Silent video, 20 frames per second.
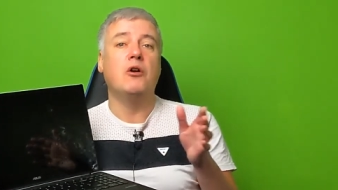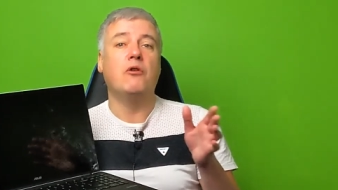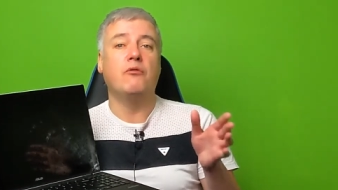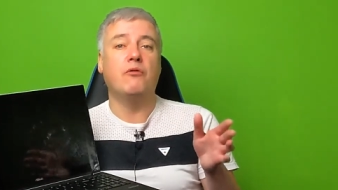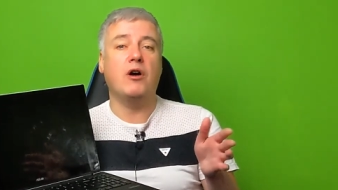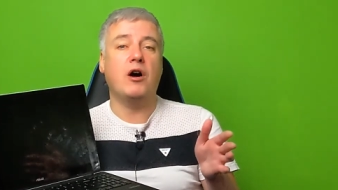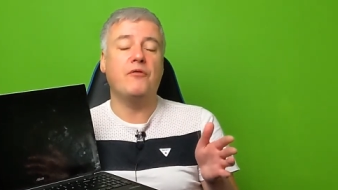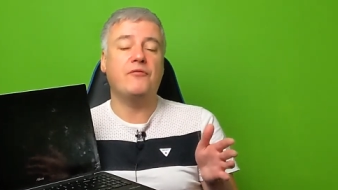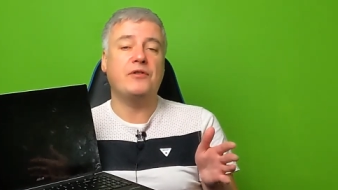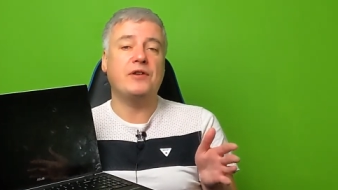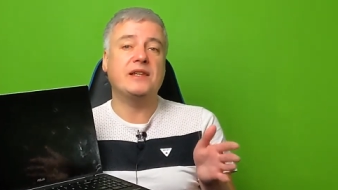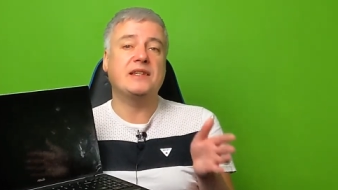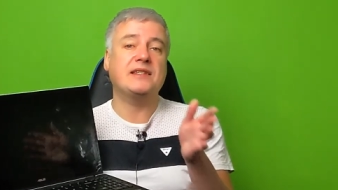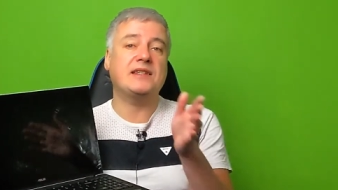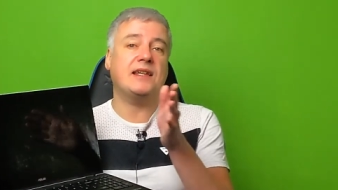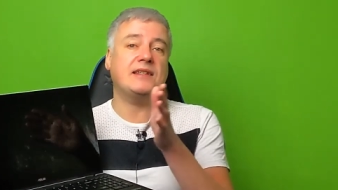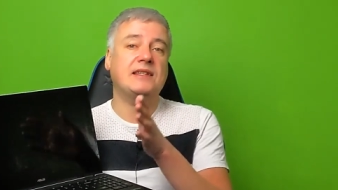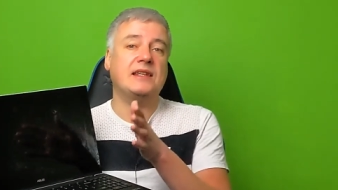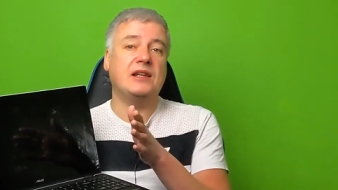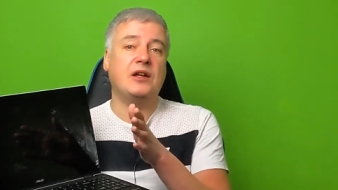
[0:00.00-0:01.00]
Rather than
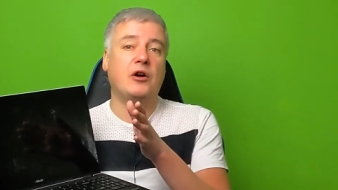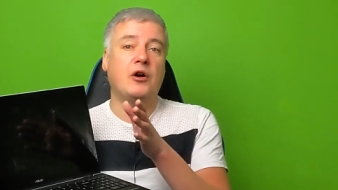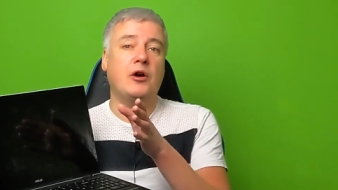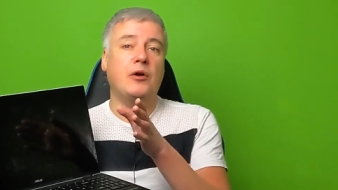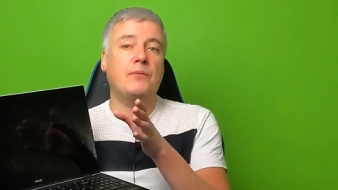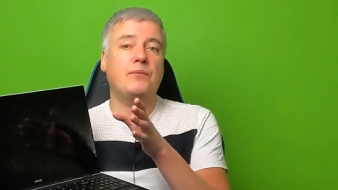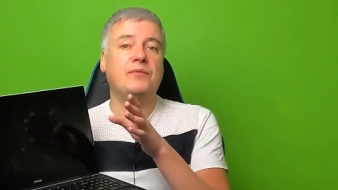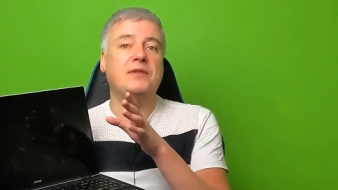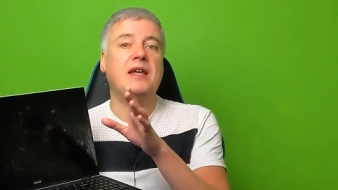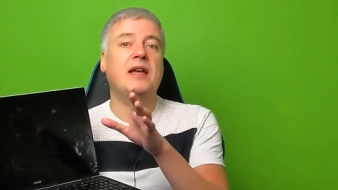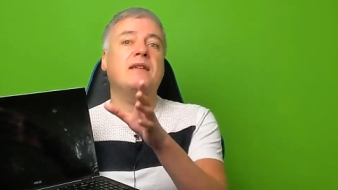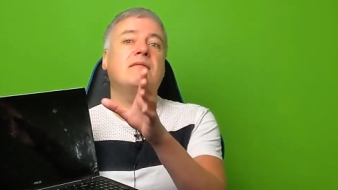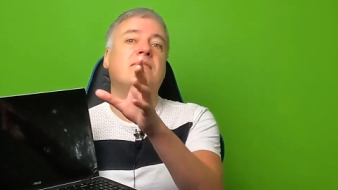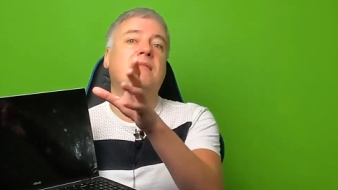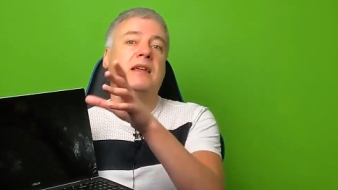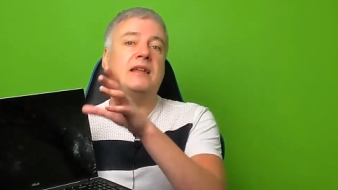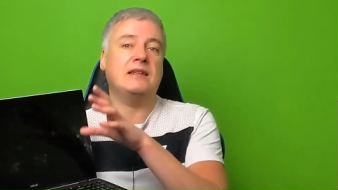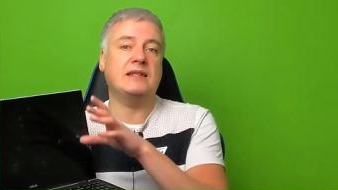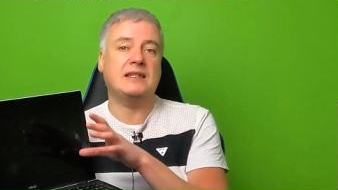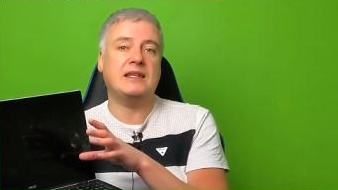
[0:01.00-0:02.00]
setting it up, then
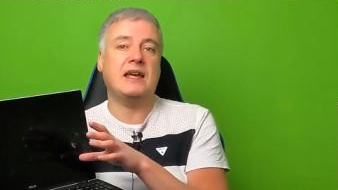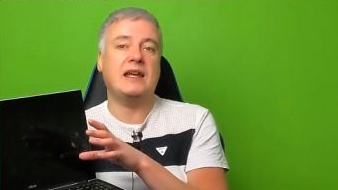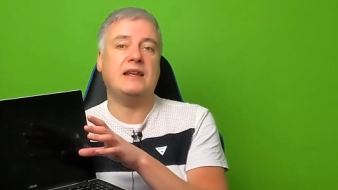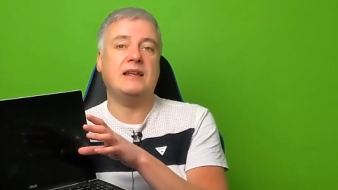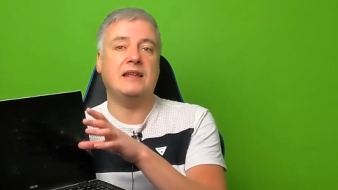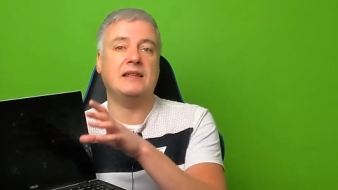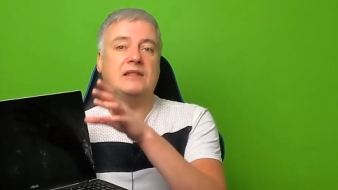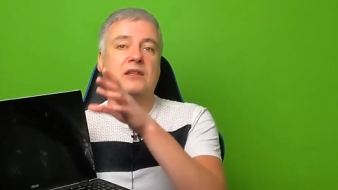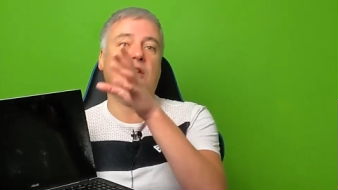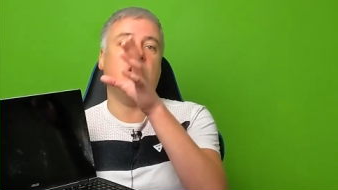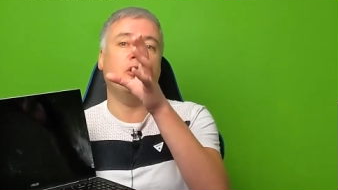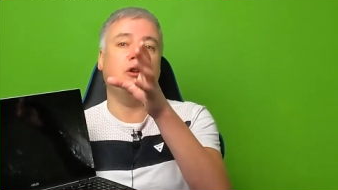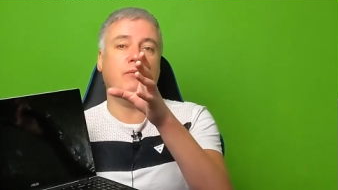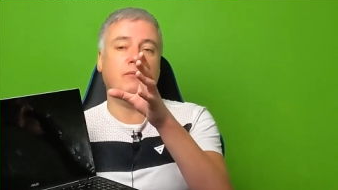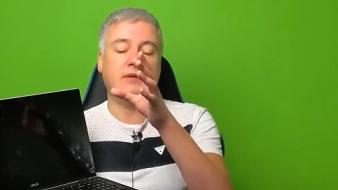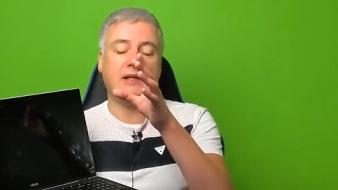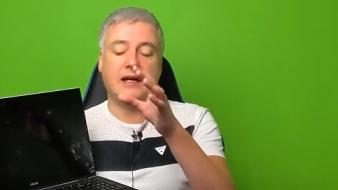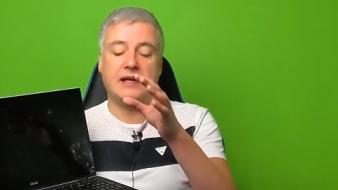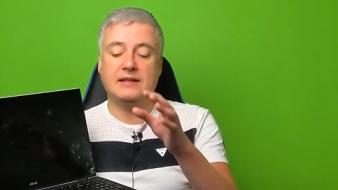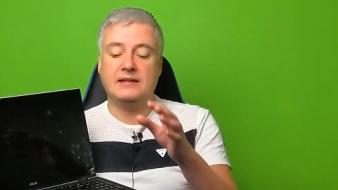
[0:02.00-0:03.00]
it's saying there's an
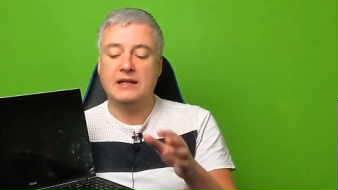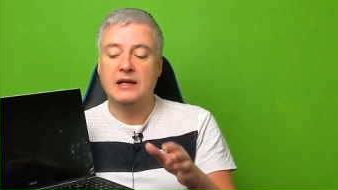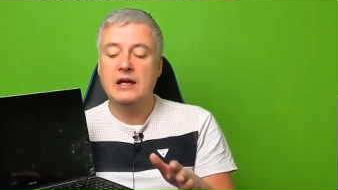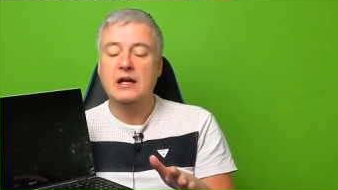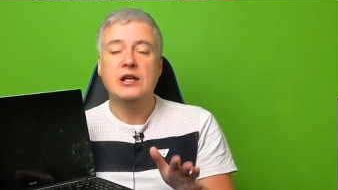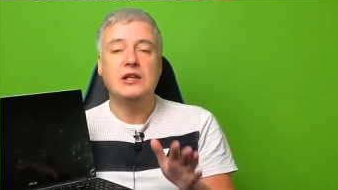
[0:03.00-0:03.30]
update.